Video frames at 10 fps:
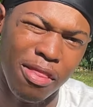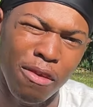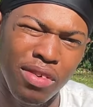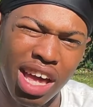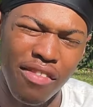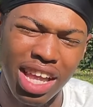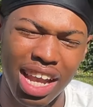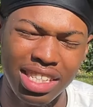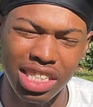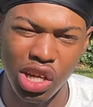You really have a lot
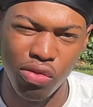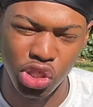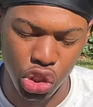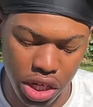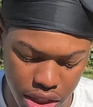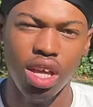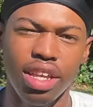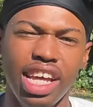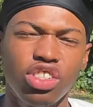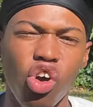of self-traits.
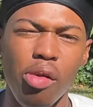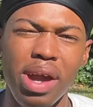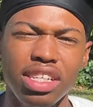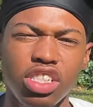That's going back to